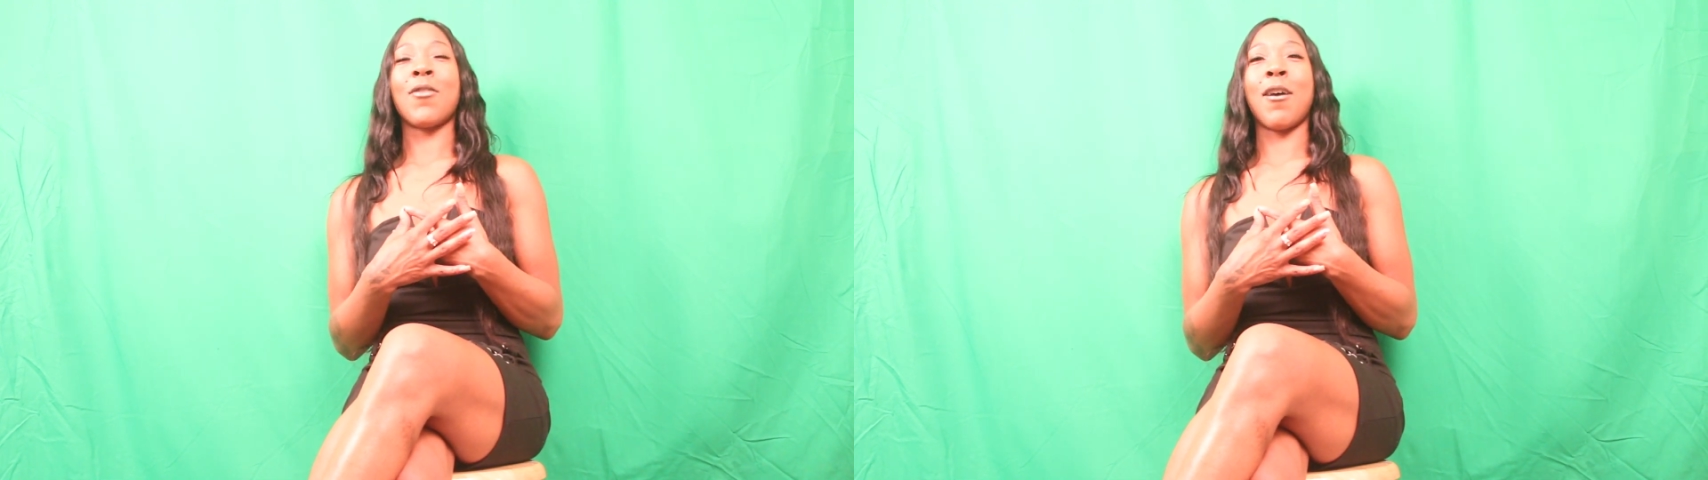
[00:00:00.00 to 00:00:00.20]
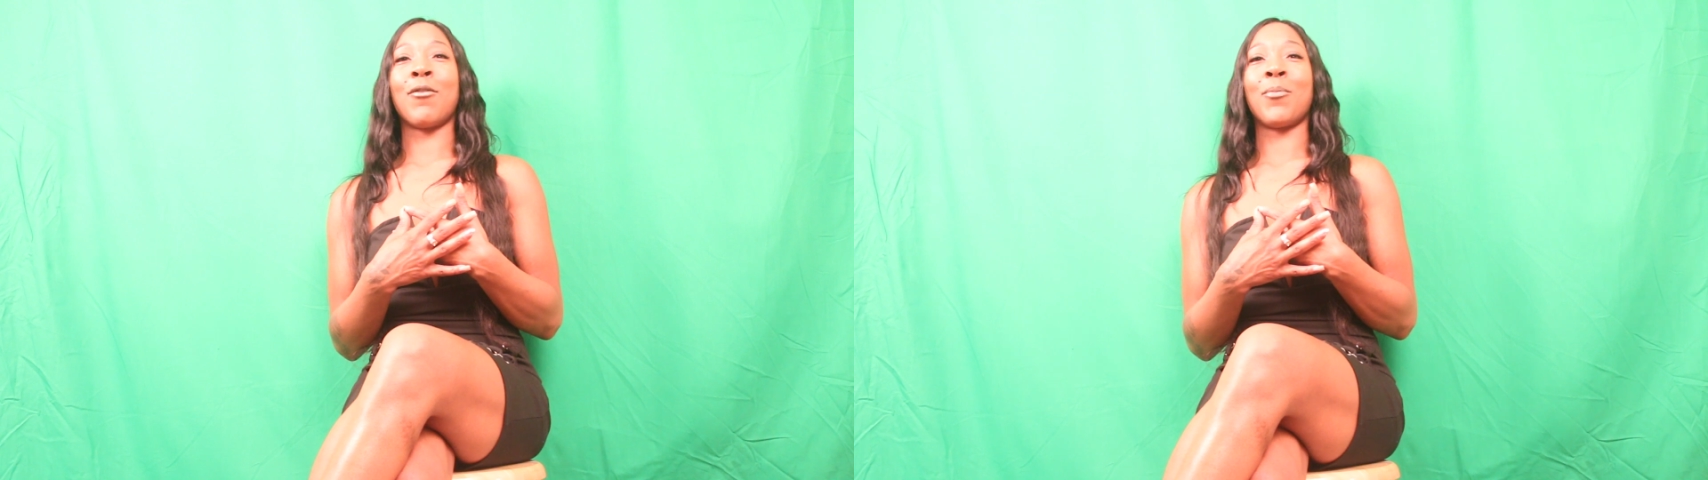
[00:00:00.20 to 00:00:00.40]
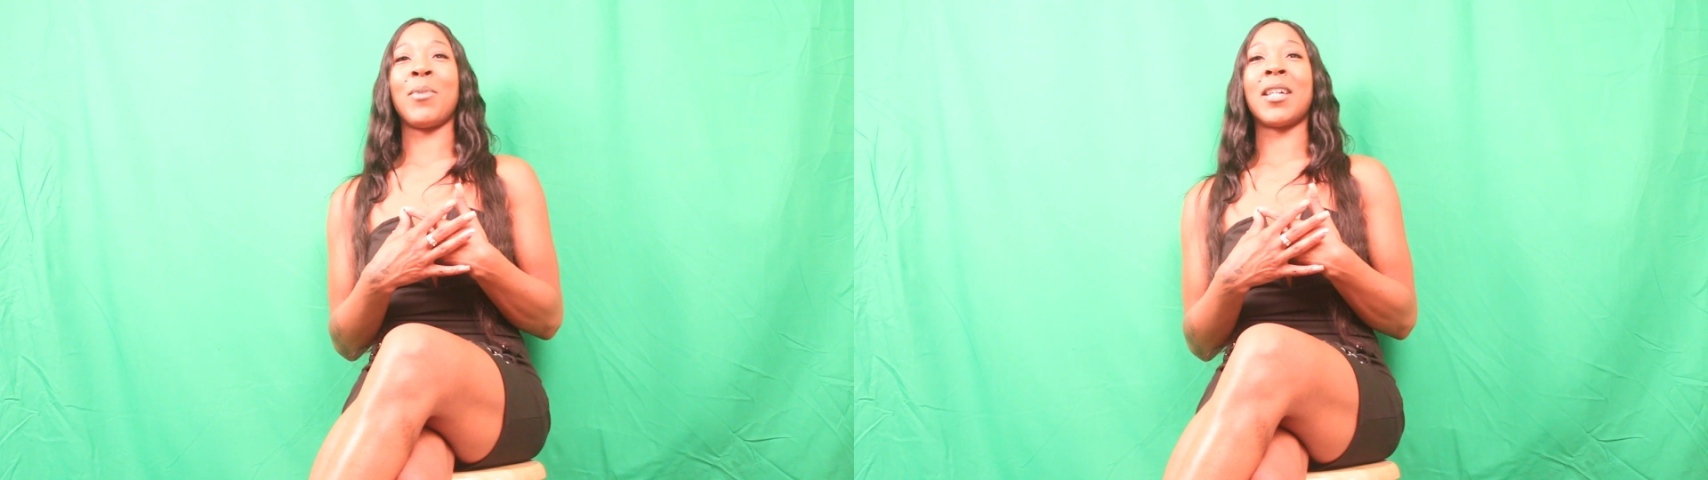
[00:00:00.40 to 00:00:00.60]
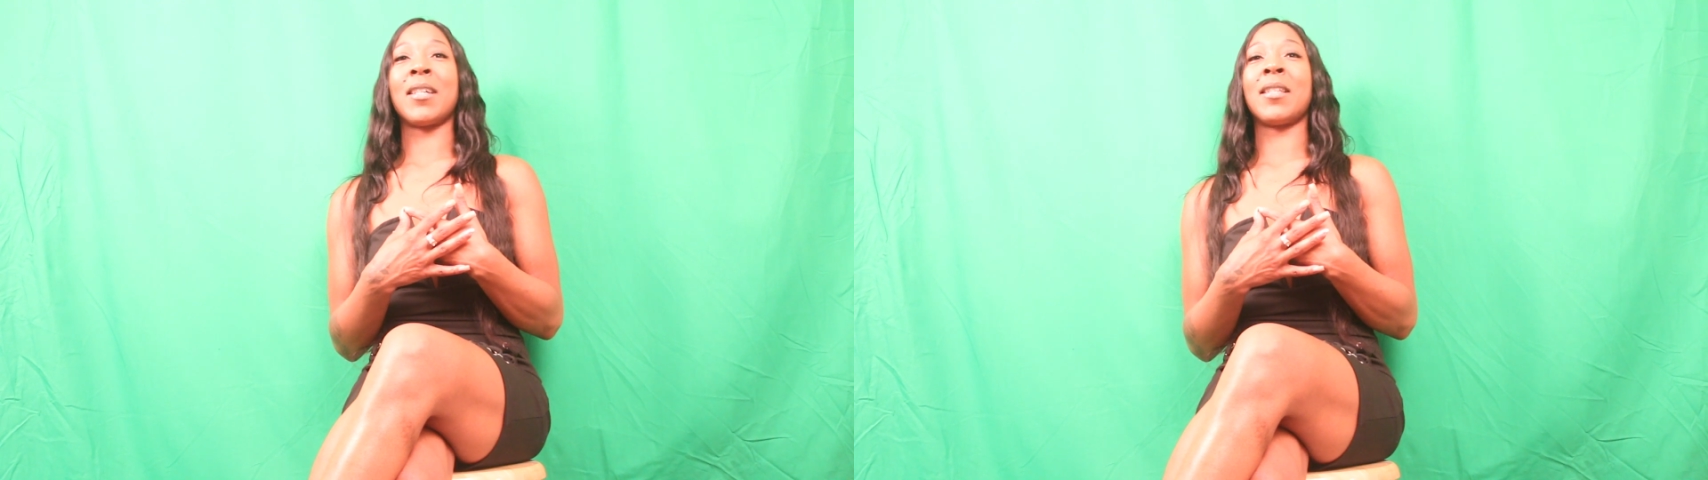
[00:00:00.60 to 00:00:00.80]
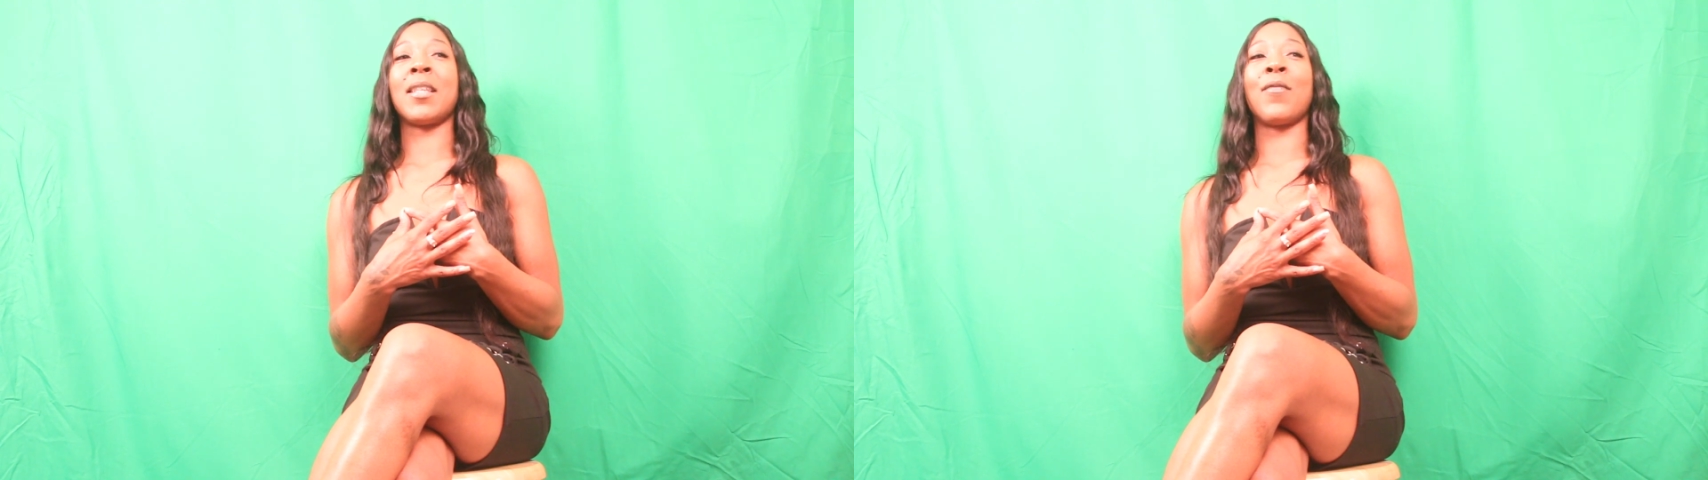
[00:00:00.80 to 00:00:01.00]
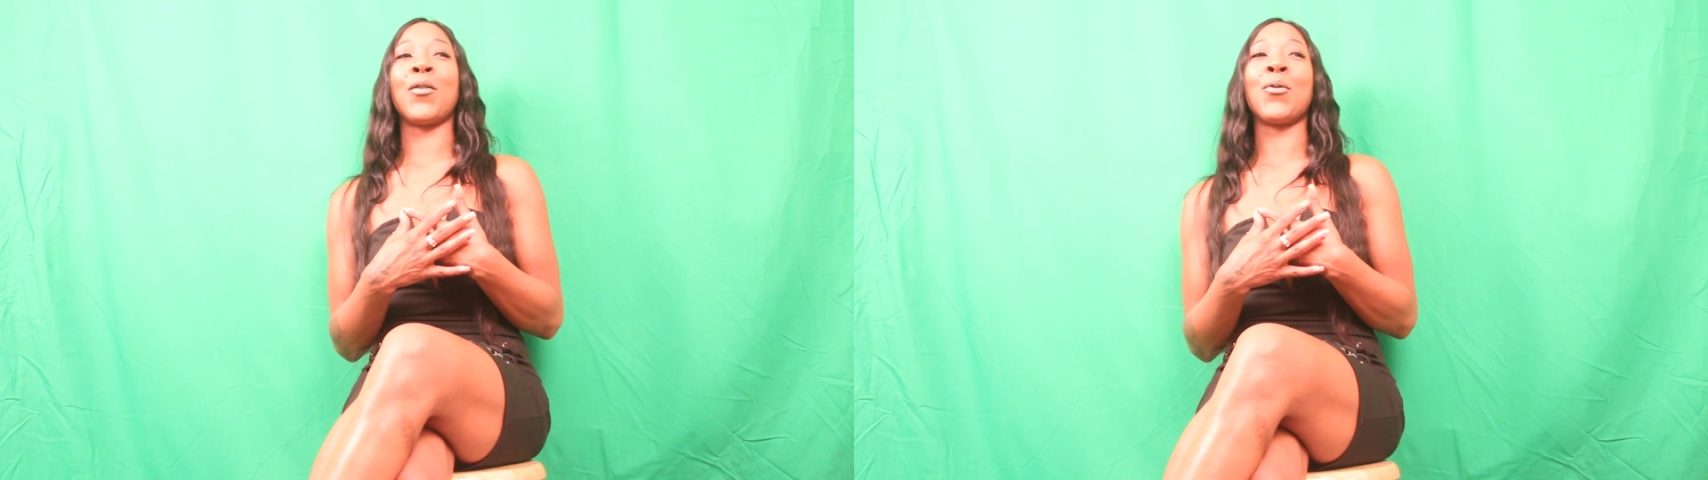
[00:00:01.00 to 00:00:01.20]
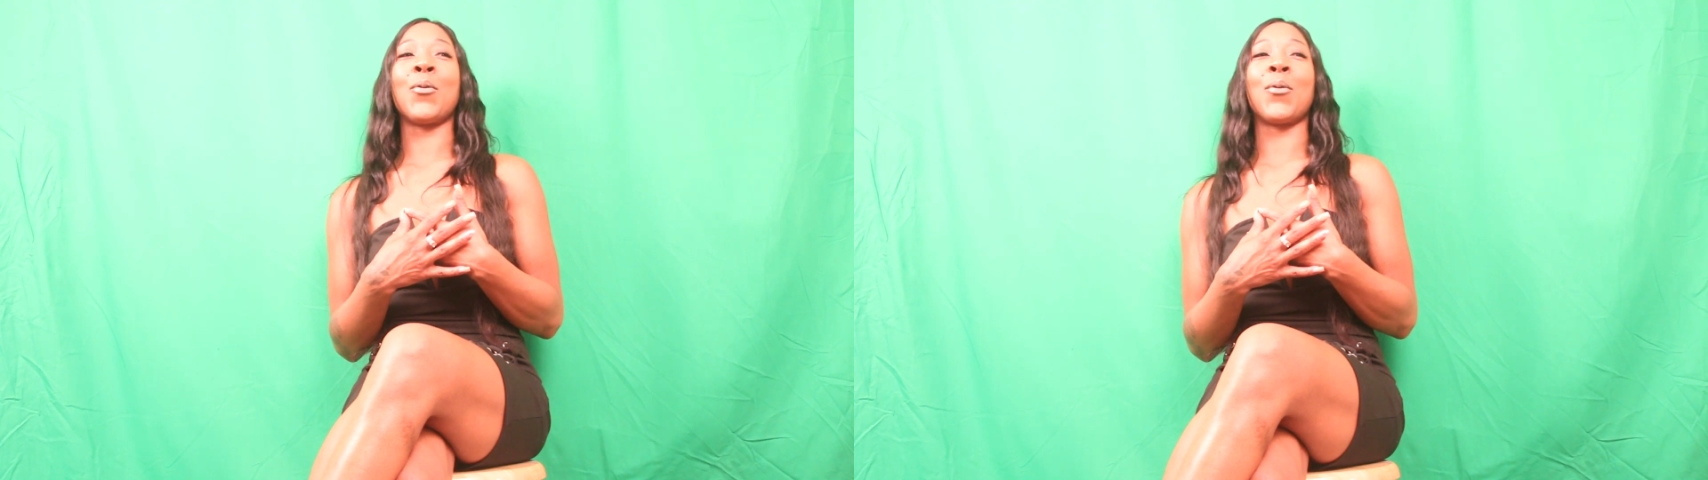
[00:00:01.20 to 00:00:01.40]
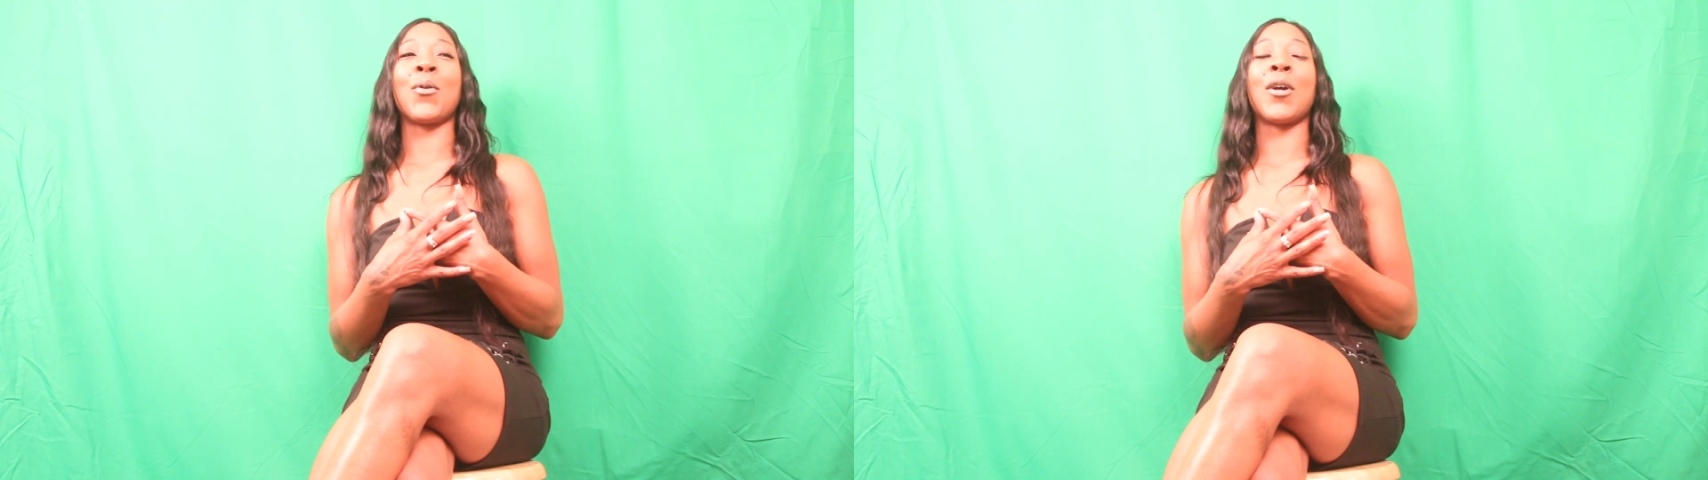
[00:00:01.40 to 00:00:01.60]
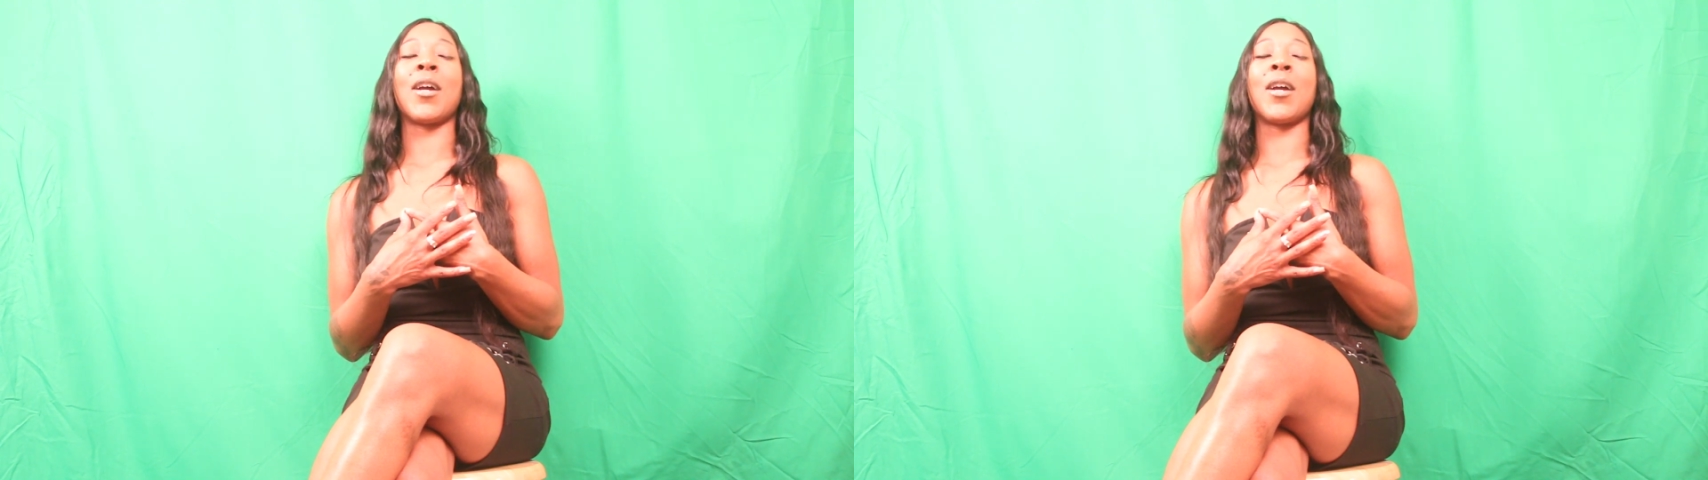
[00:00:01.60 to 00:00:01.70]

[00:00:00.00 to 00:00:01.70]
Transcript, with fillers: know, because if you